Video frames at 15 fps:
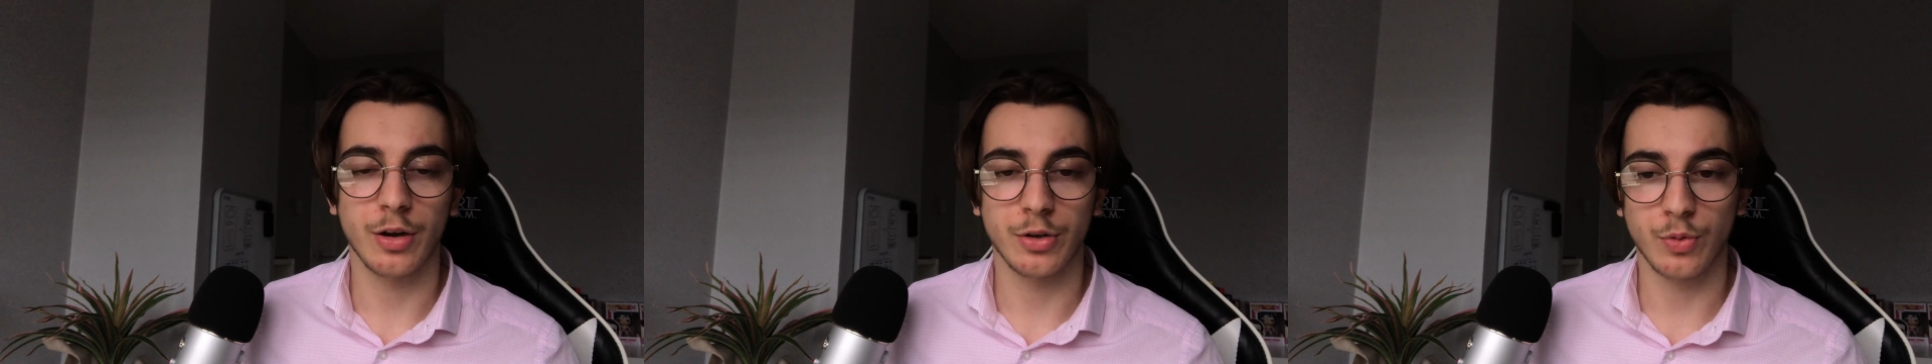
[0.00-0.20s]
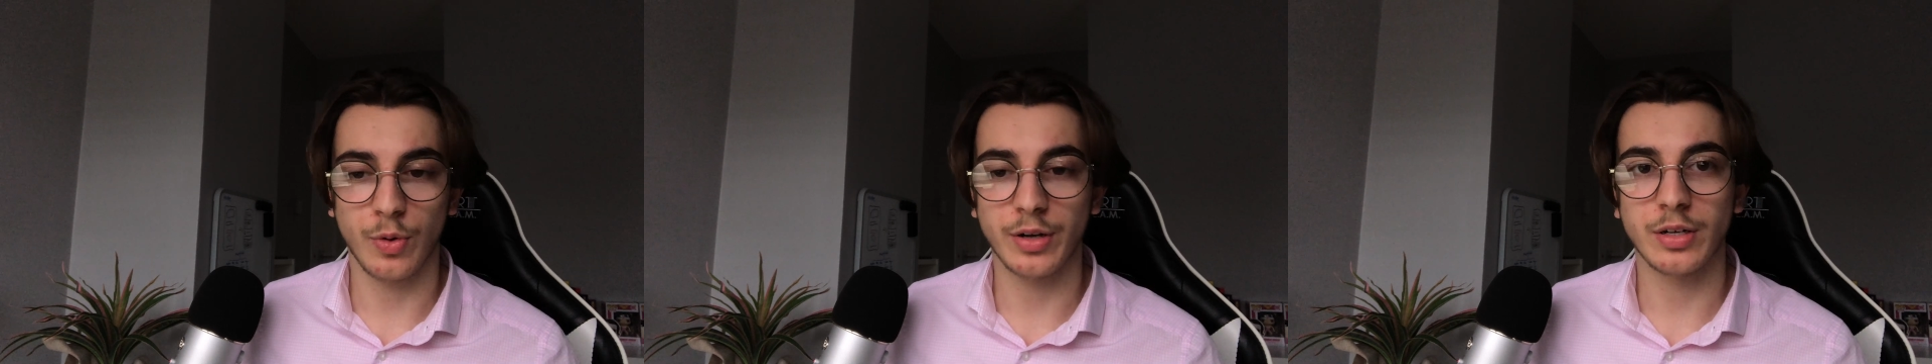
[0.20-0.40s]

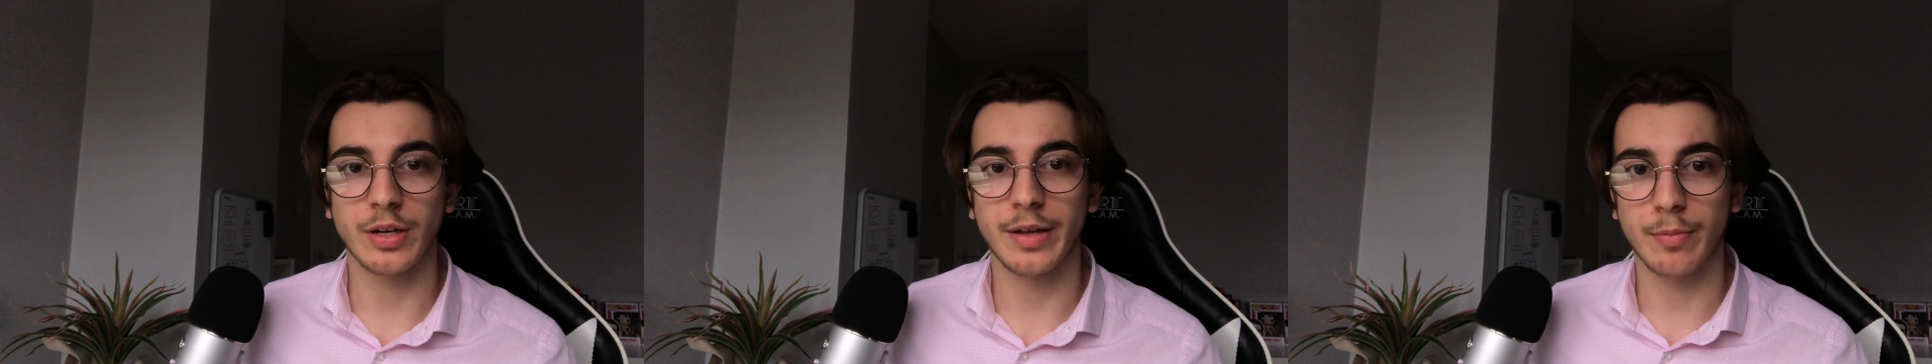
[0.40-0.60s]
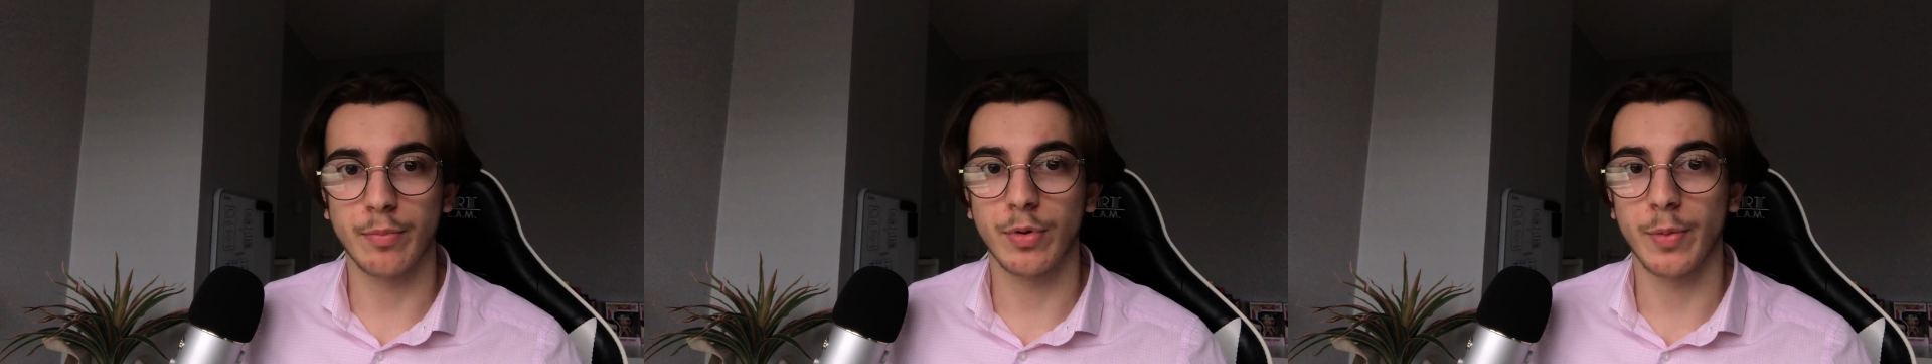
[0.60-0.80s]
to
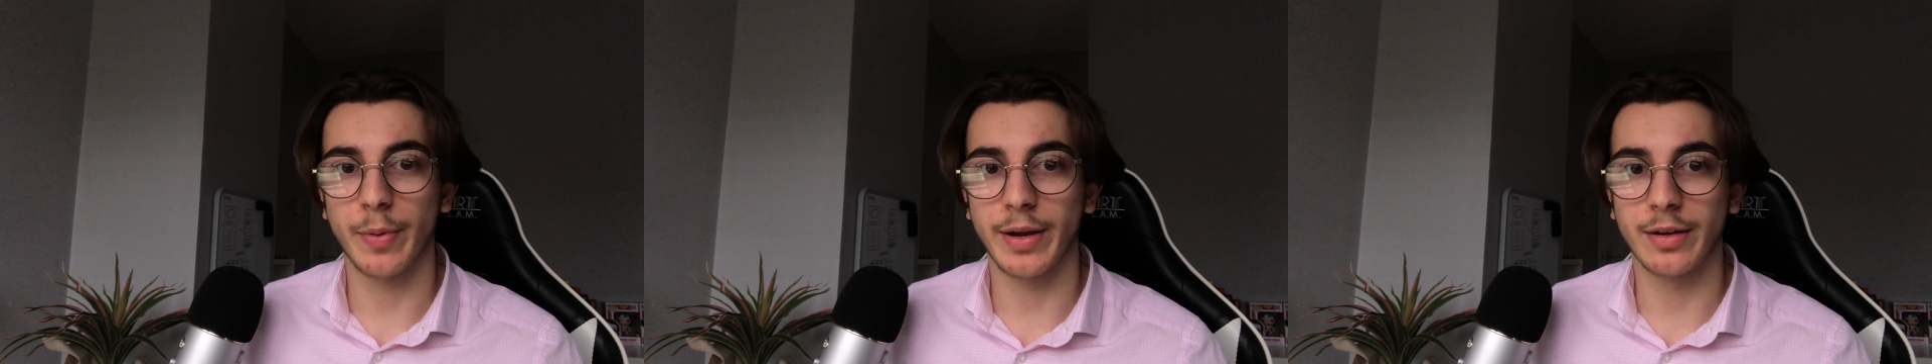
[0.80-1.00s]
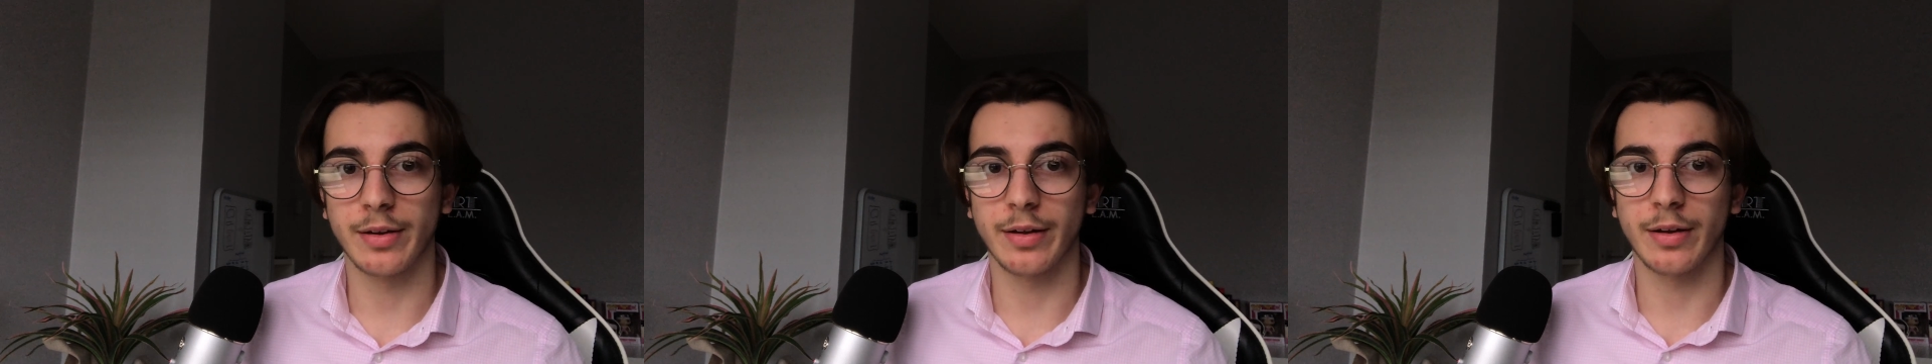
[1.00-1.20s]
actually
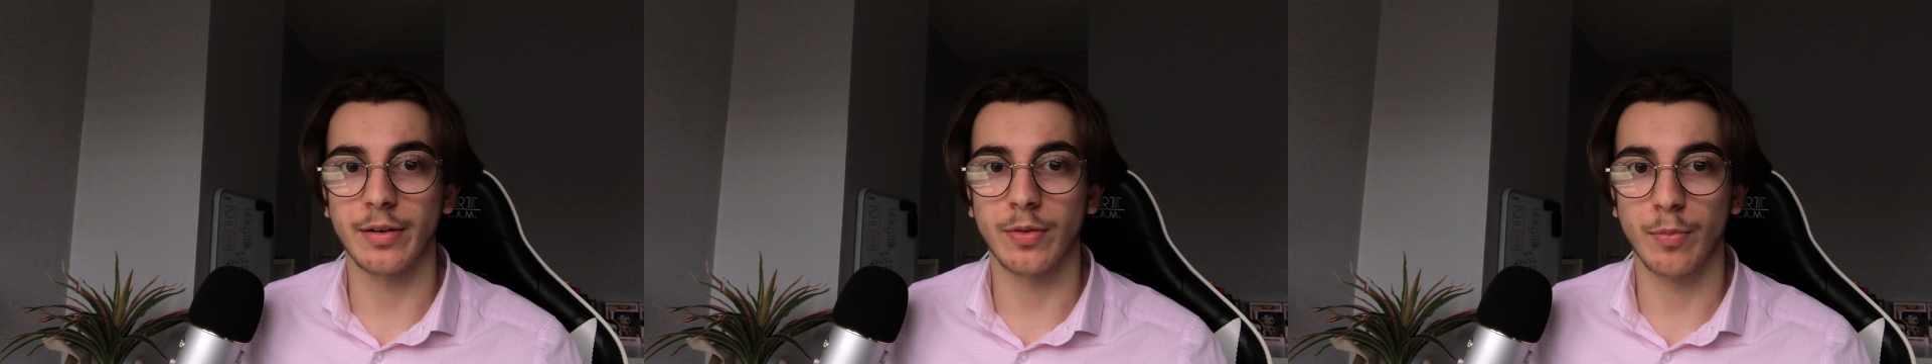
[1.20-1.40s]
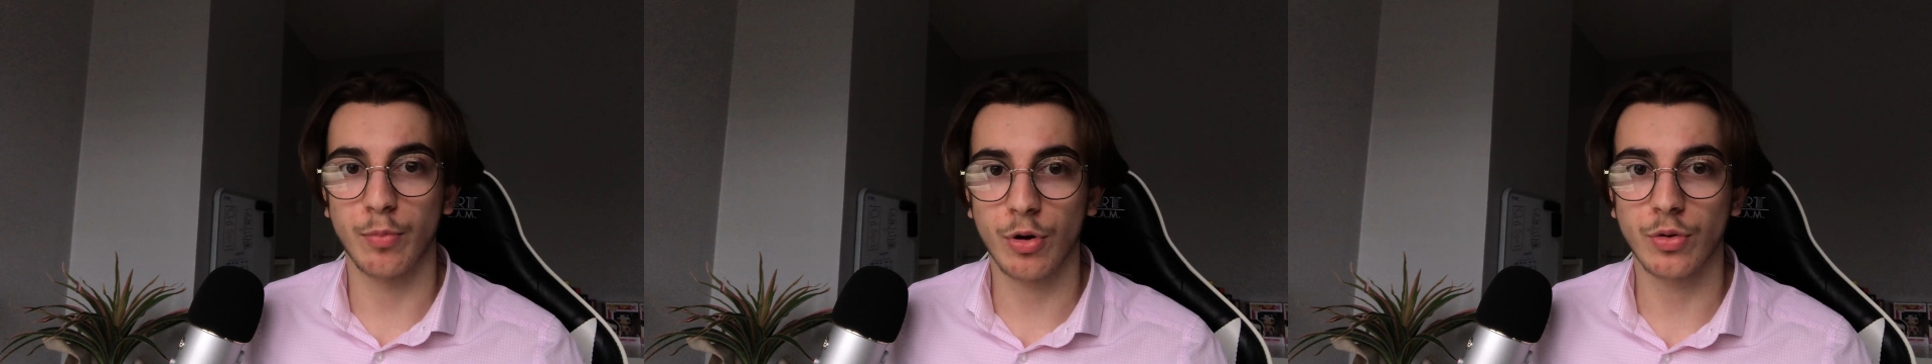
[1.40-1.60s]
implementing
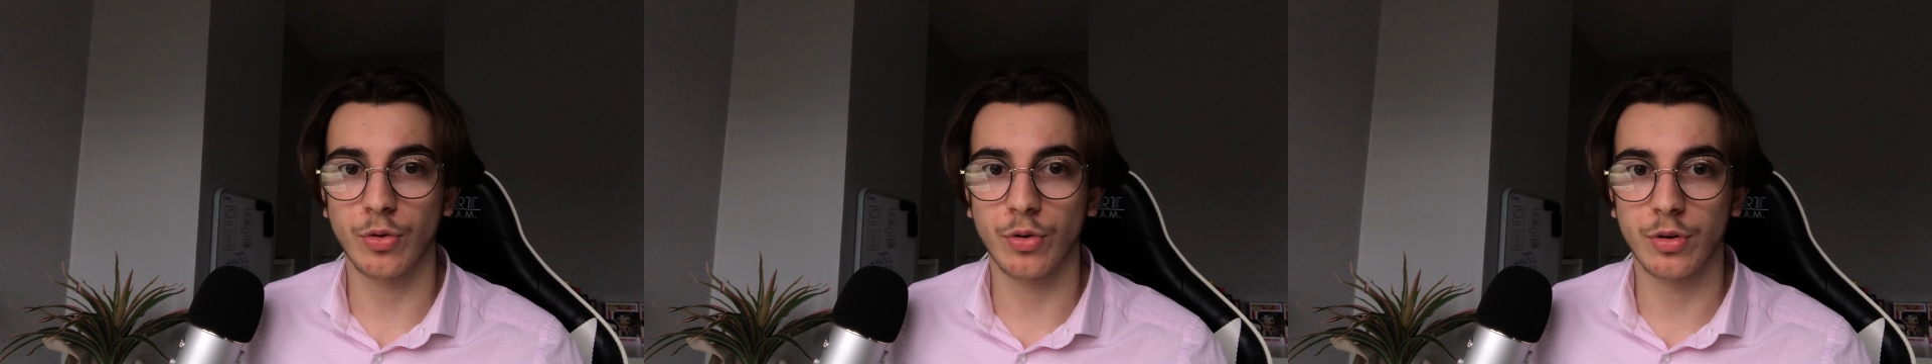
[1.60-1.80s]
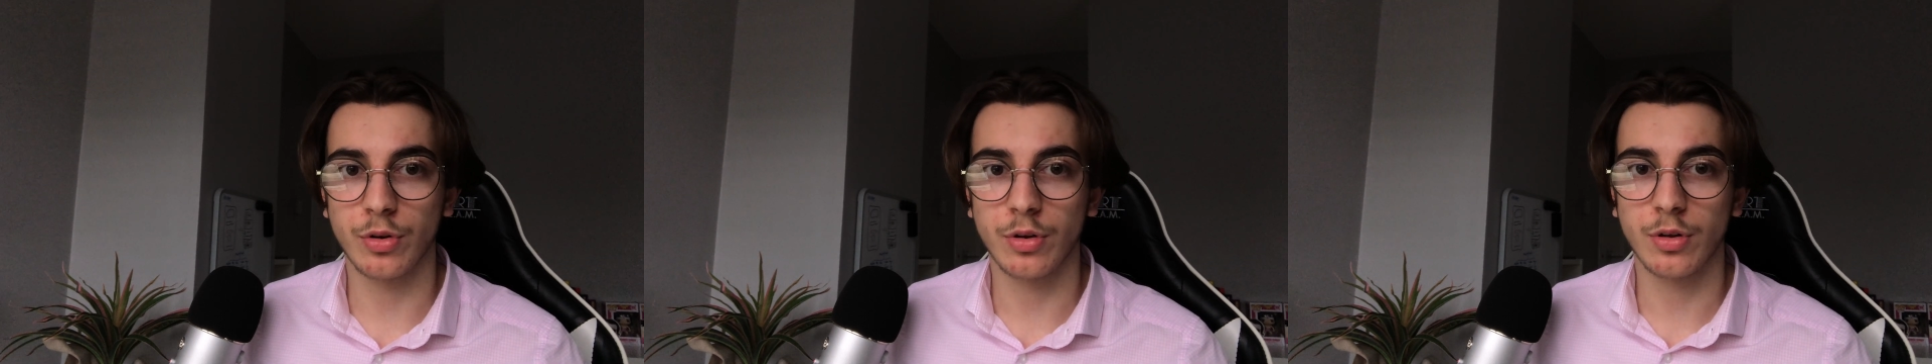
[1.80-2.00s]
the
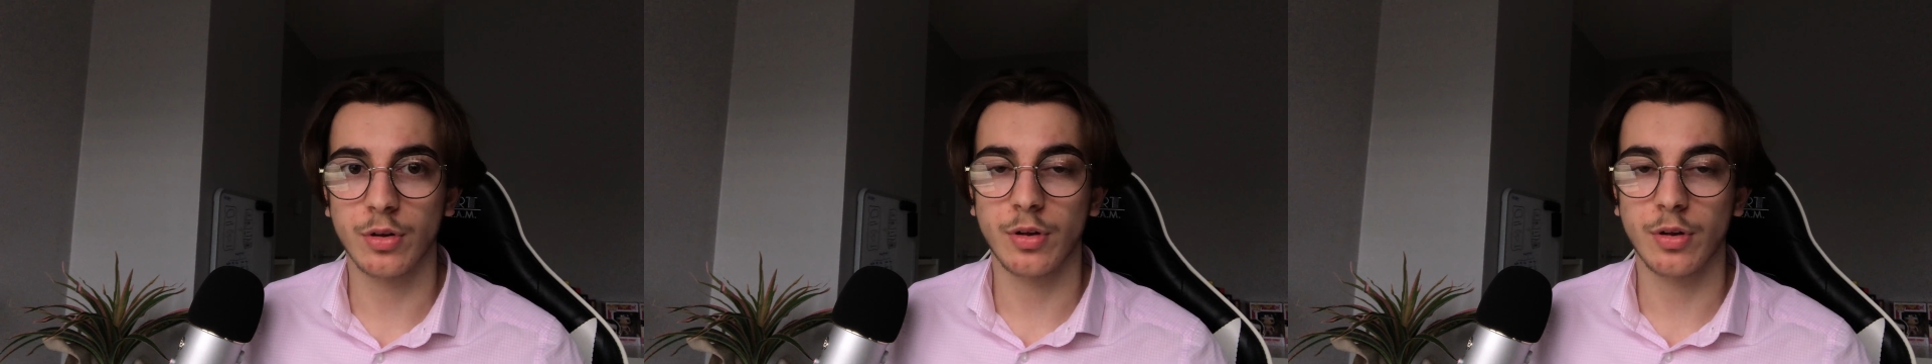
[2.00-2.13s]
product.